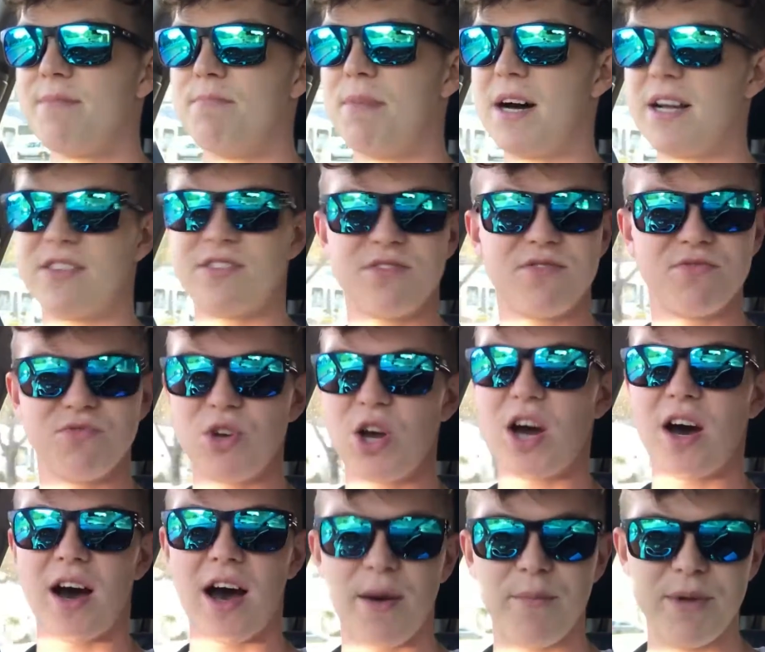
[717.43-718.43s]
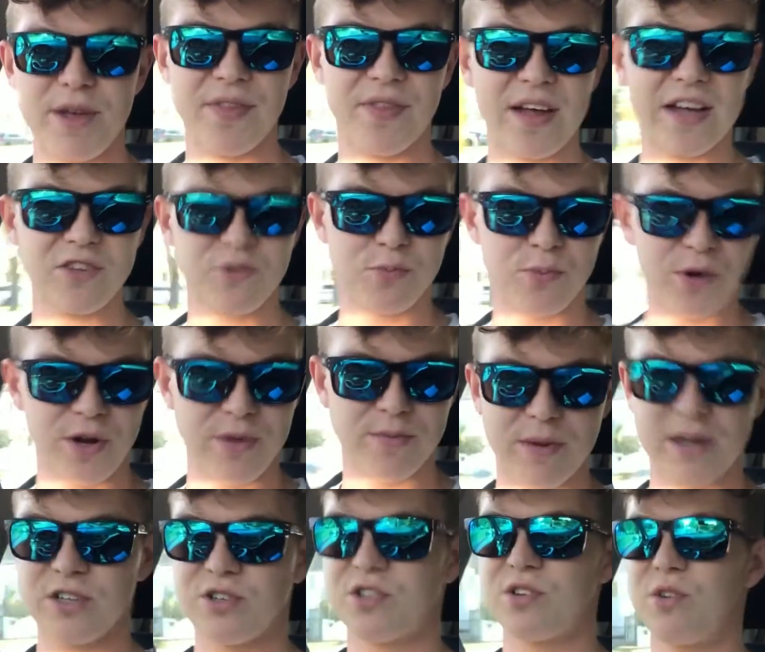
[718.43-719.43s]
But yeah, I mean, that's pretty
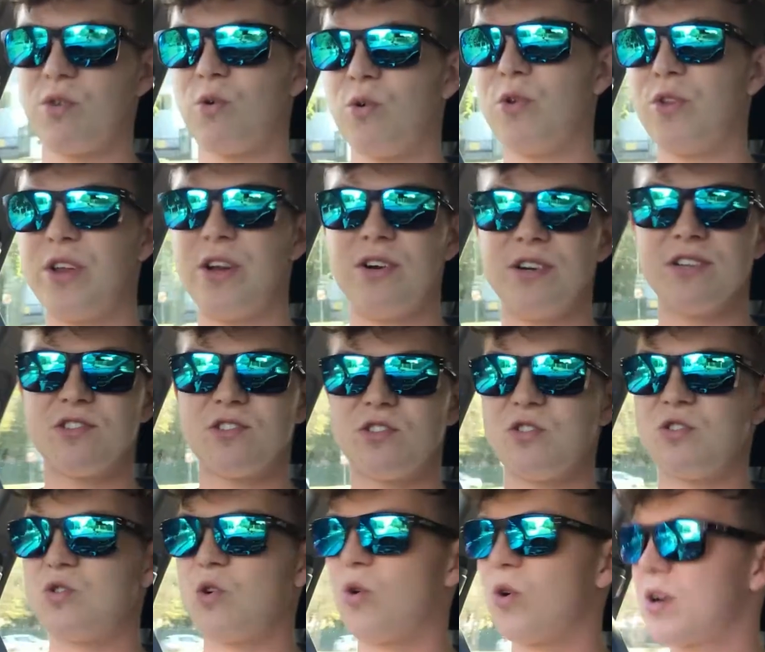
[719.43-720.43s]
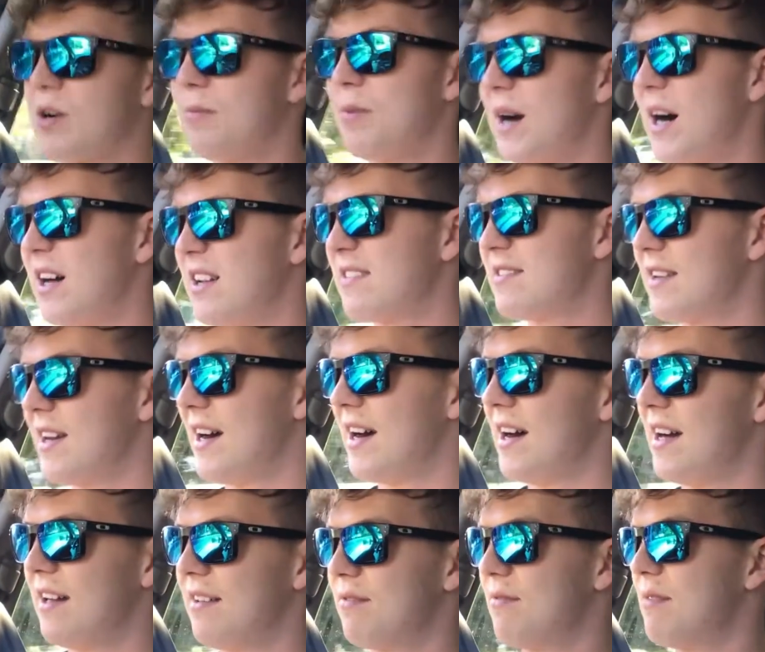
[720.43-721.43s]
much all there to talk about.
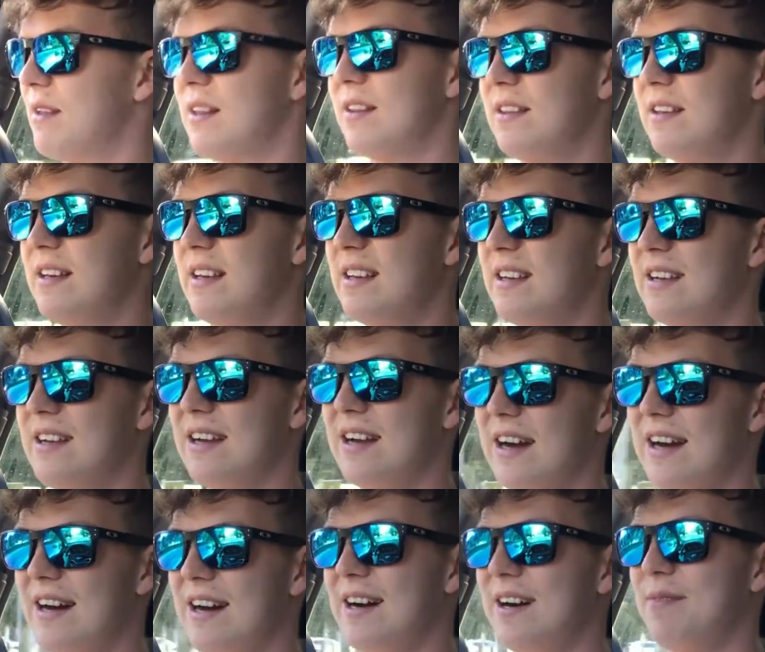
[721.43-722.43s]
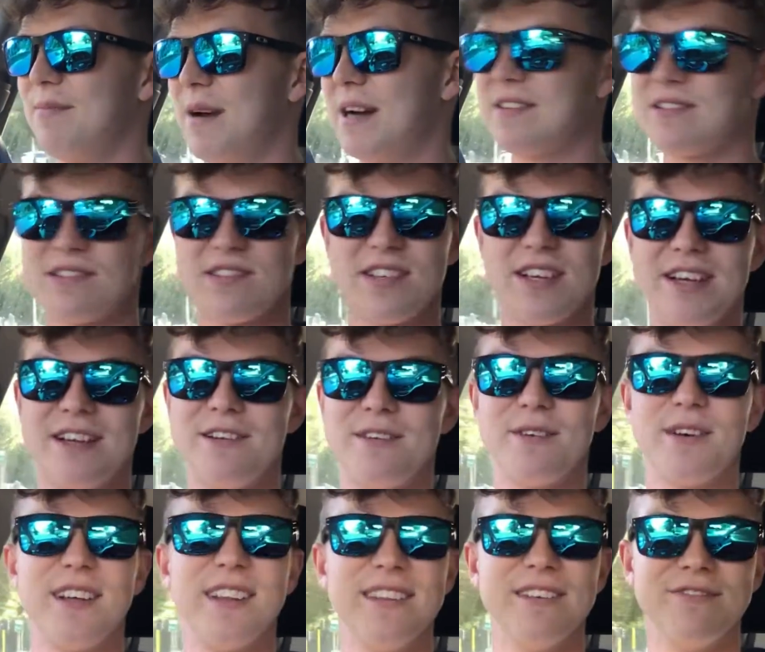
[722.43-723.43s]
As I said,
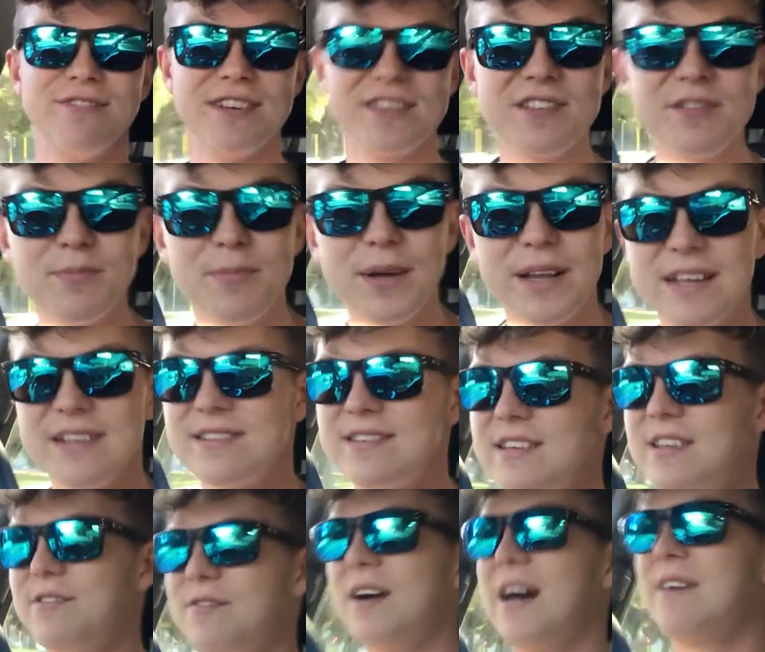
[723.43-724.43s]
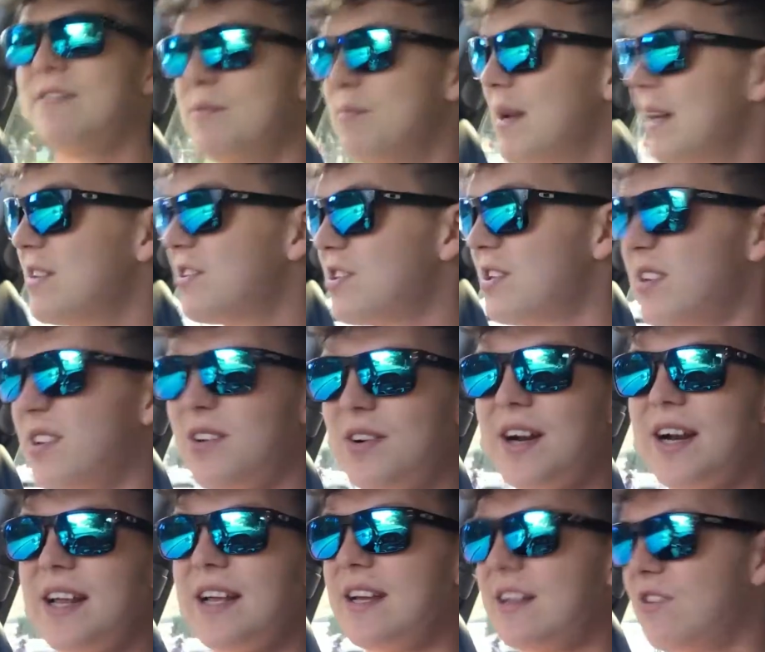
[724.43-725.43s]
the visibility, if I haven't mentioned it
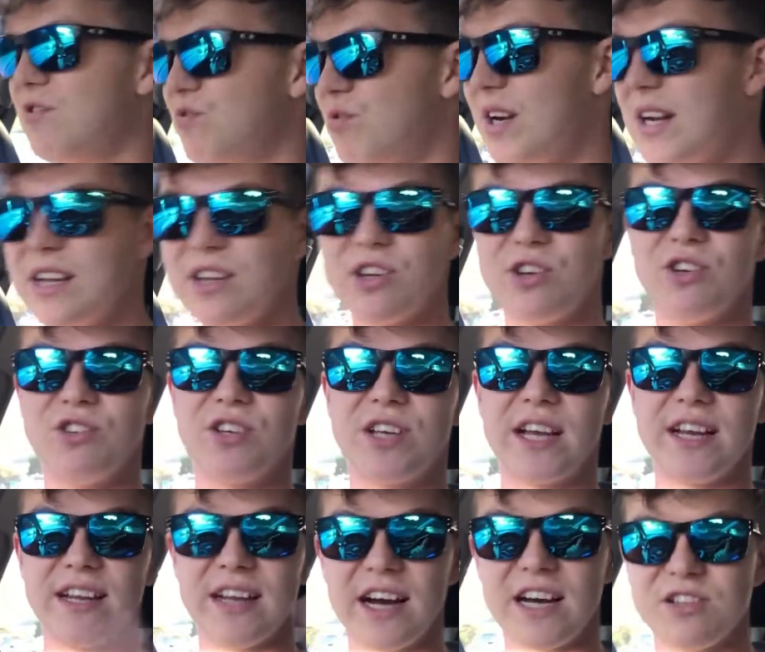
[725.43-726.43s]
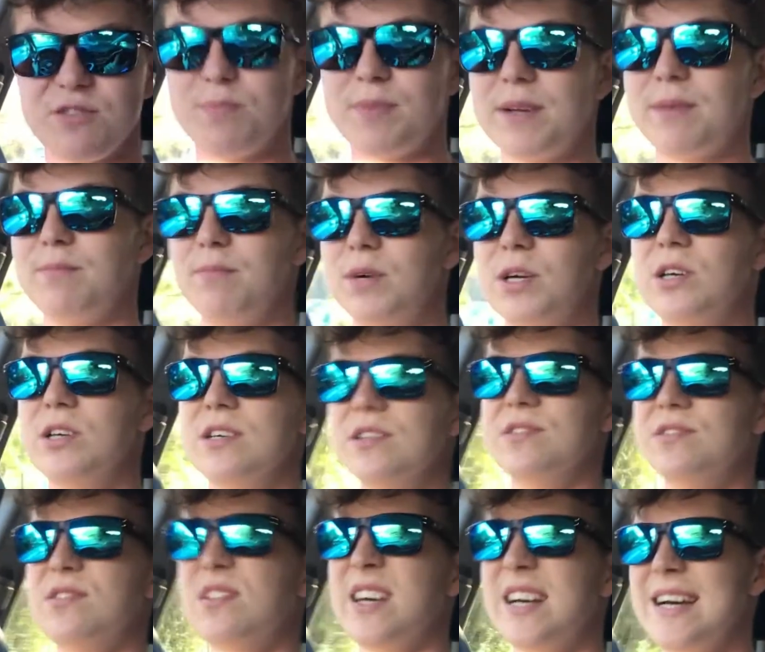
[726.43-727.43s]
already, is really good. You get nice big
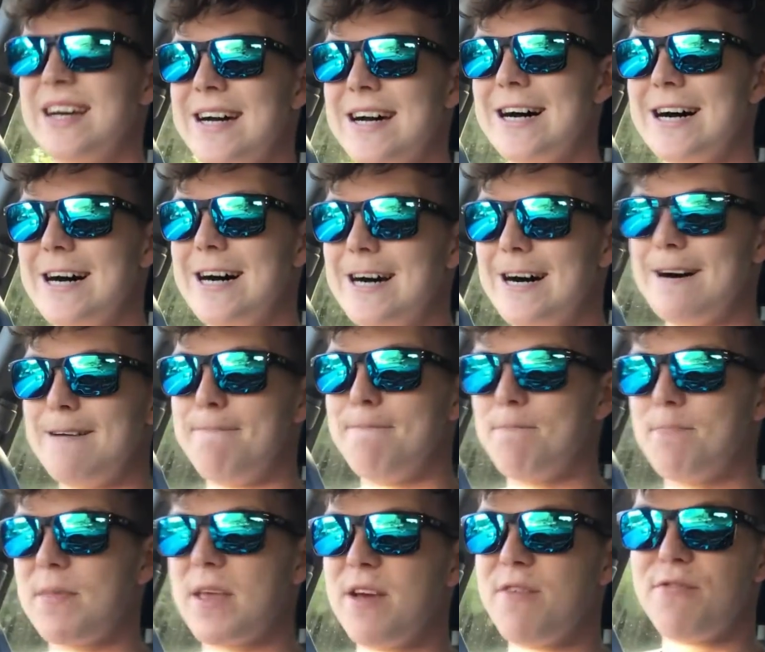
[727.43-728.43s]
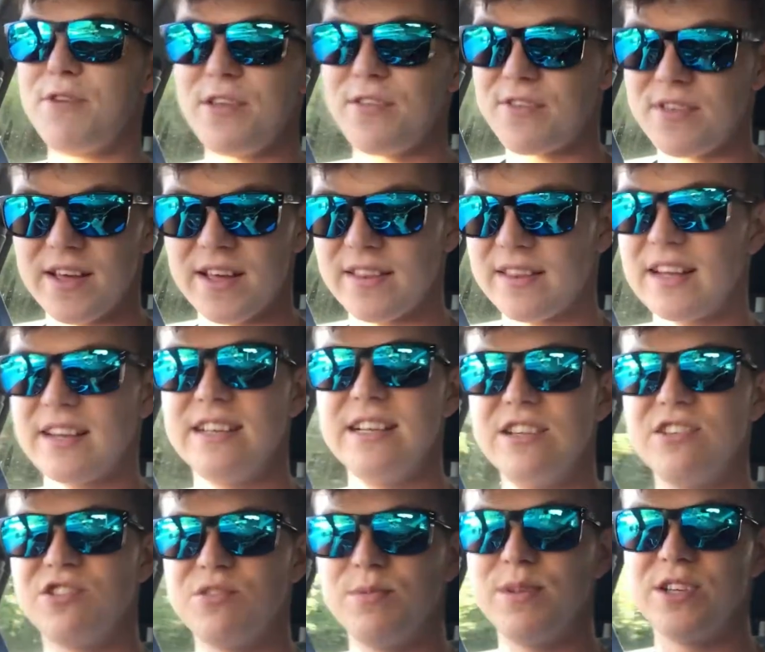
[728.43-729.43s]
mirrors. Everything that
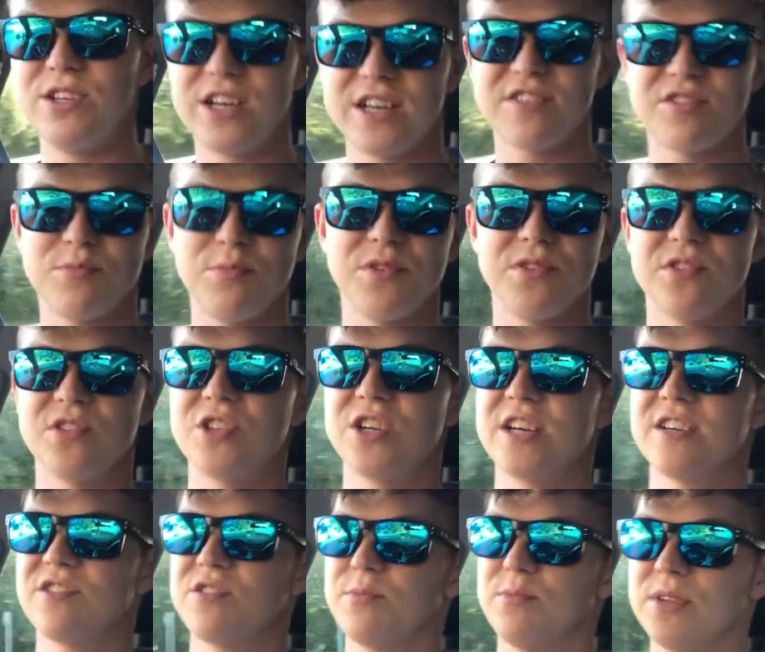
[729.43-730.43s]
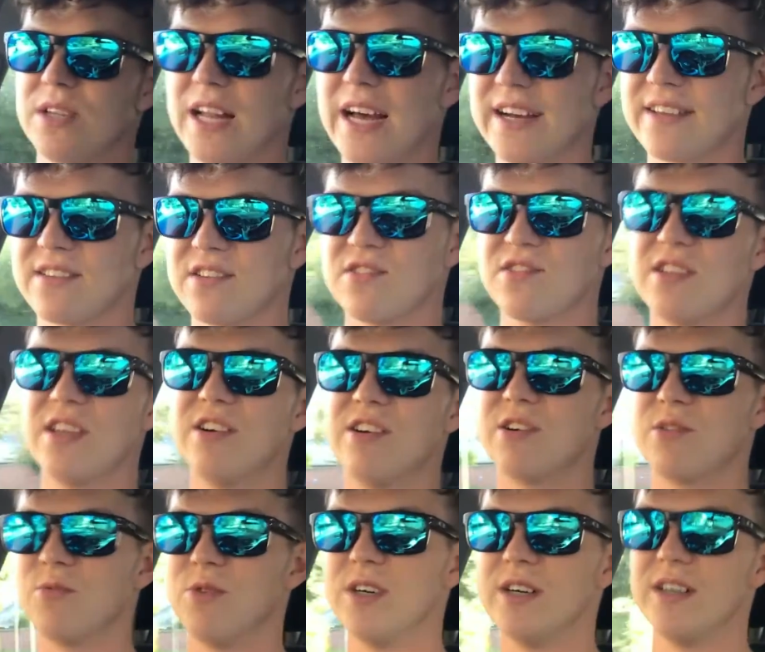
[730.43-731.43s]
needs to be adjustable is adjustable, like the
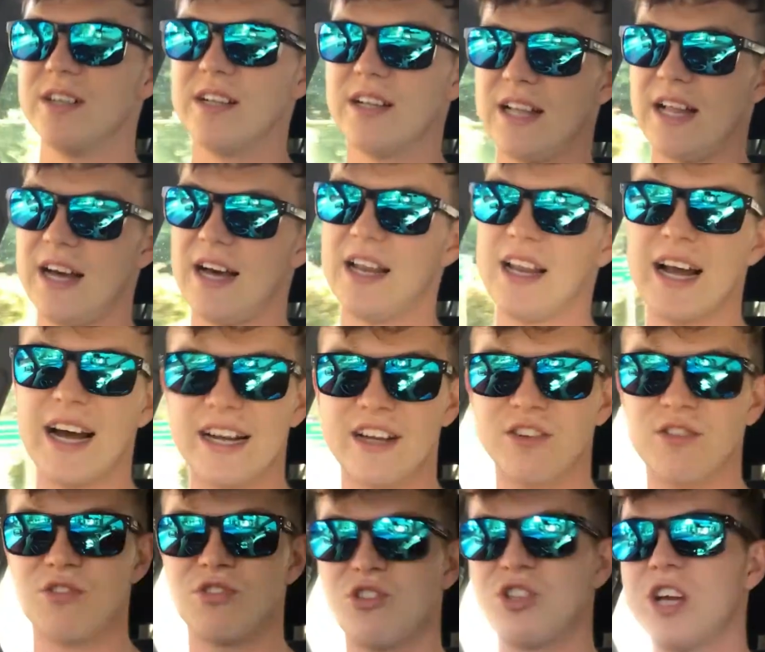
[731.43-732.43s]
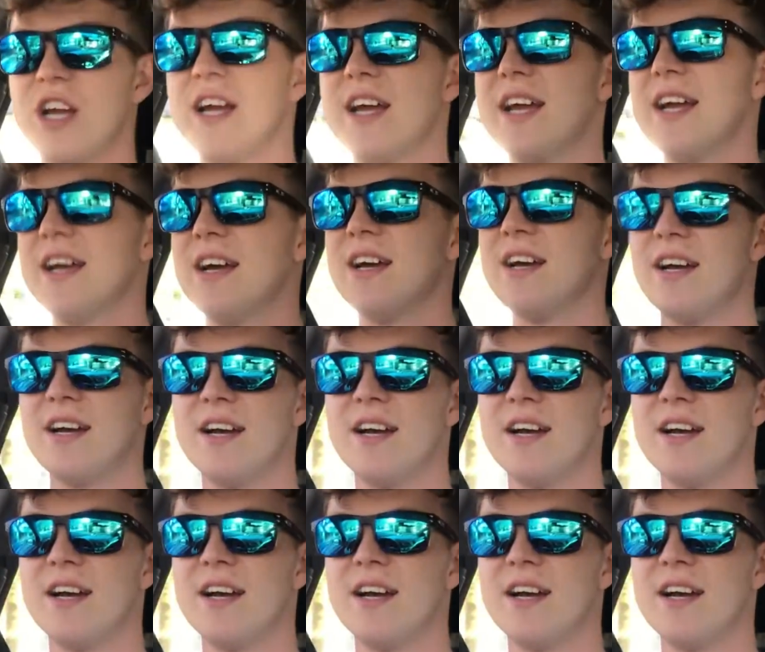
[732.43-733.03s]
steering wheel, like your chair.